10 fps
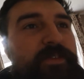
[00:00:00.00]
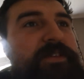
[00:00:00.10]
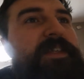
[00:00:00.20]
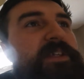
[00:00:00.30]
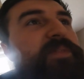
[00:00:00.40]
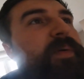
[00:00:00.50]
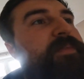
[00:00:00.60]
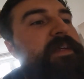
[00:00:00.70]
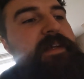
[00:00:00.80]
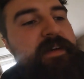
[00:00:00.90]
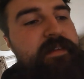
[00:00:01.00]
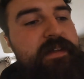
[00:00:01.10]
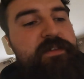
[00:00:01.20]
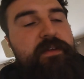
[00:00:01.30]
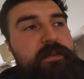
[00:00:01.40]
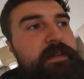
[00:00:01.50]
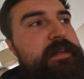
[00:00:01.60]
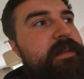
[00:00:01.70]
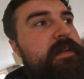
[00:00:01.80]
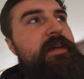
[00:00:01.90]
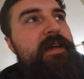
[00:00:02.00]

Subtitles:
we're just into this property now then. So the